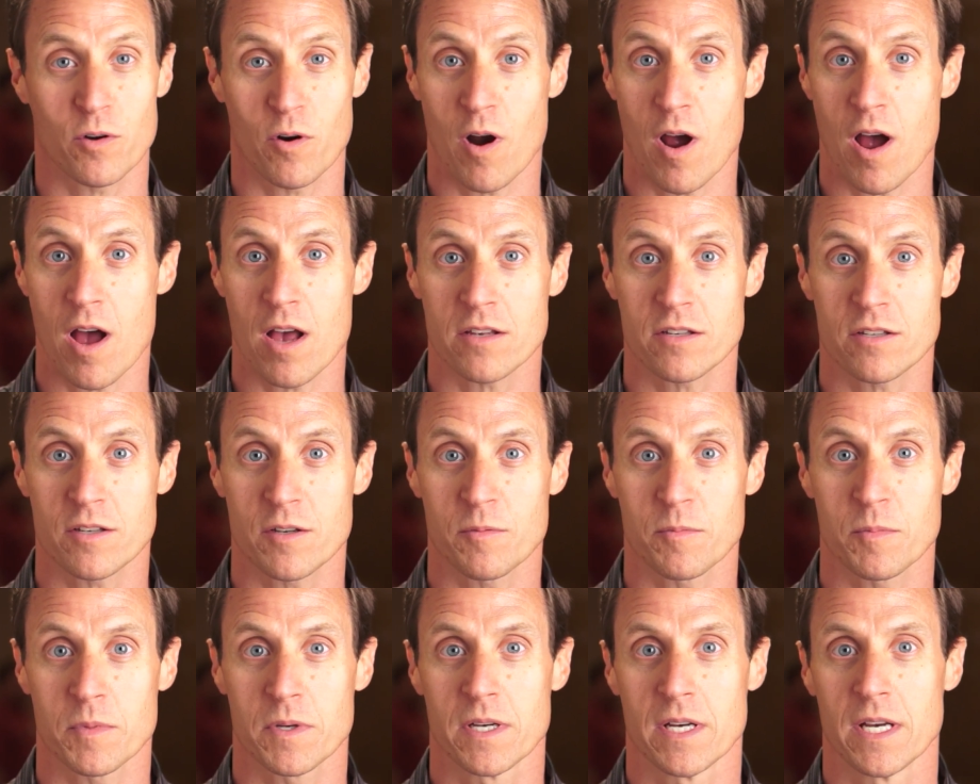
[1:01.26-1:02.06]
are
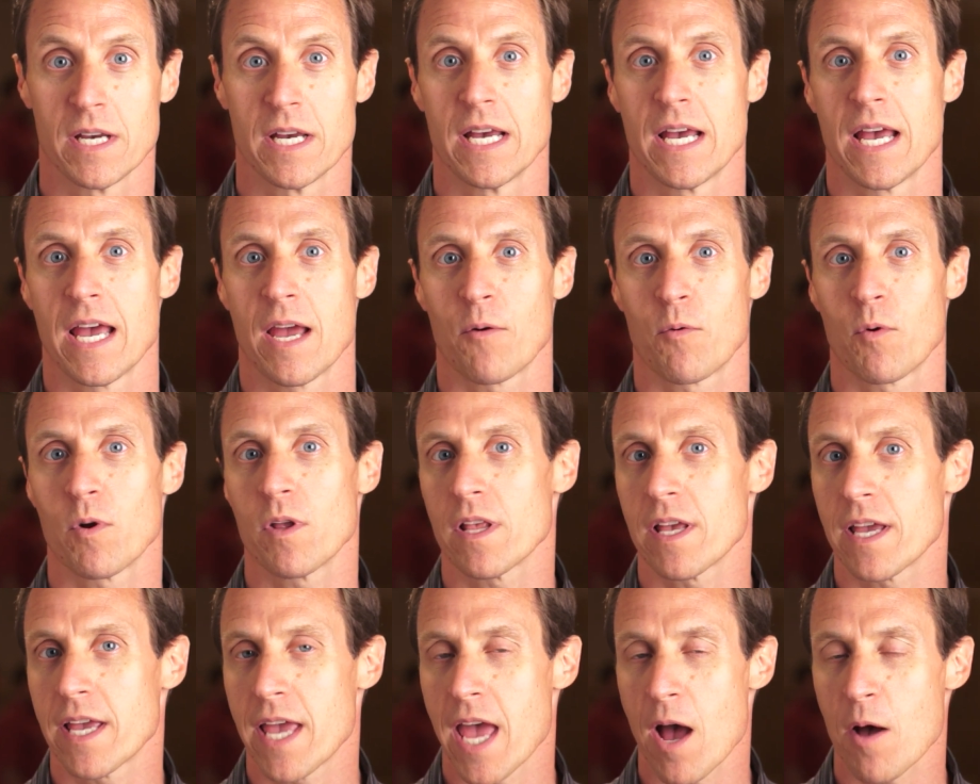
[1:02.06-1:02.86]
awesome,
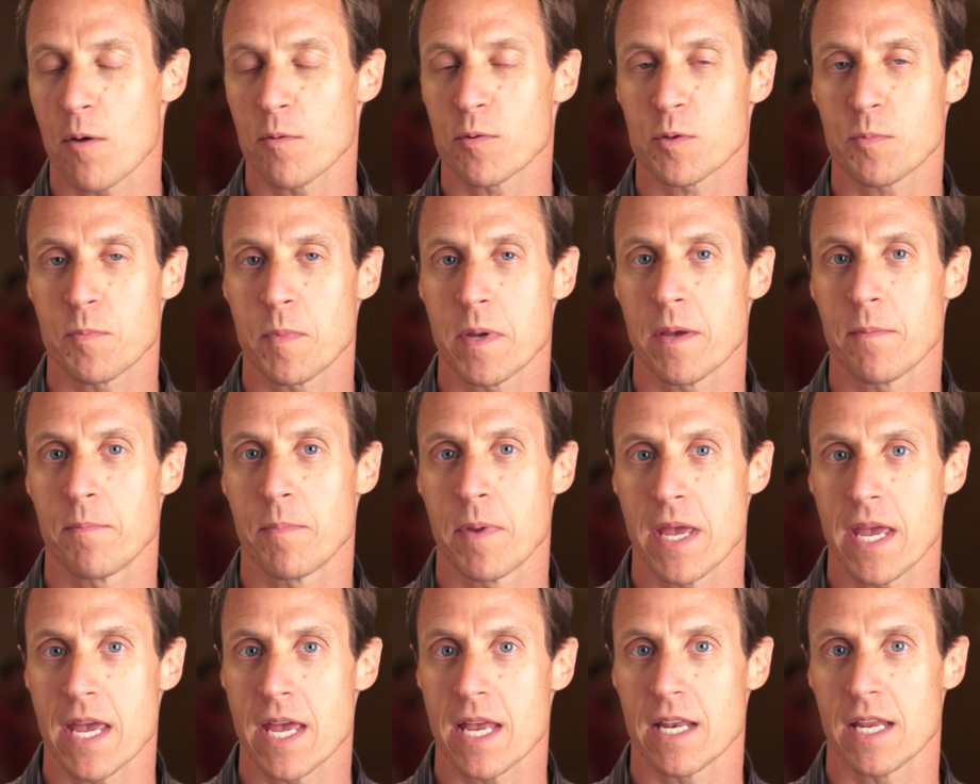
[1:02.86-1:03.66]
really helps me
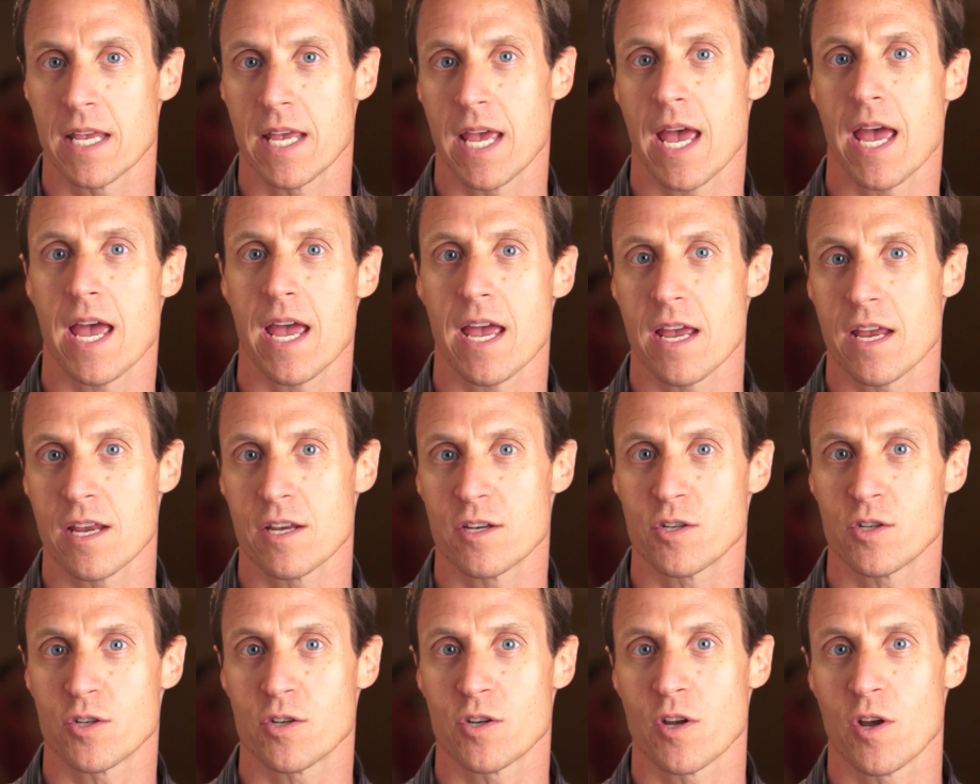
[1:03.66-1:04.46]
be
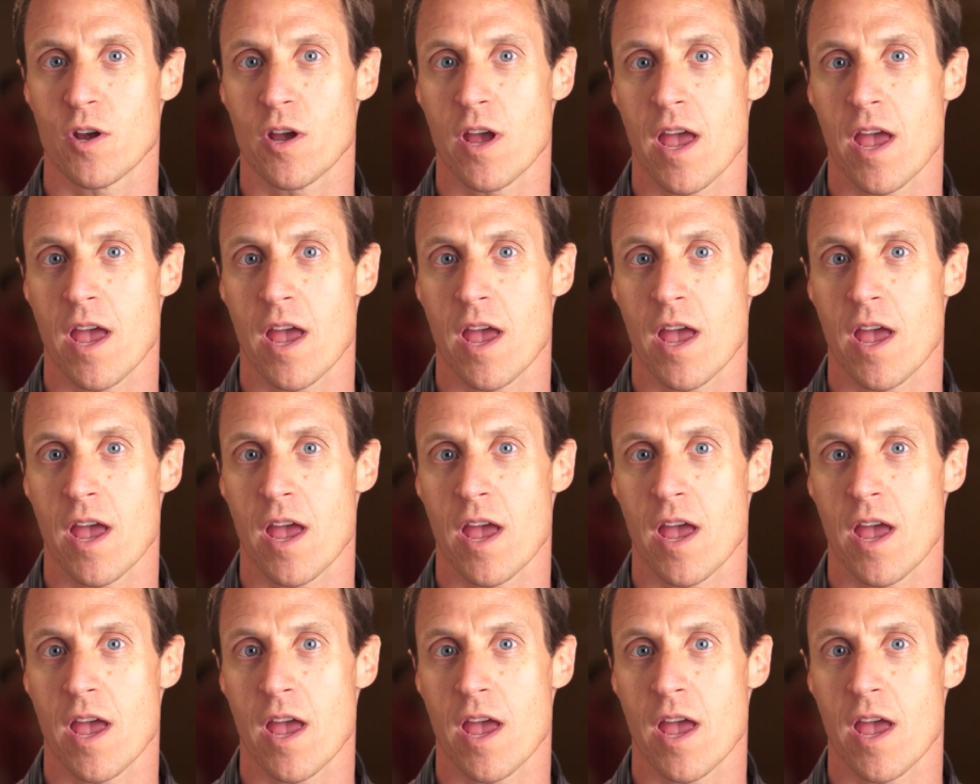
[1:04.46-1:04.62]
engaged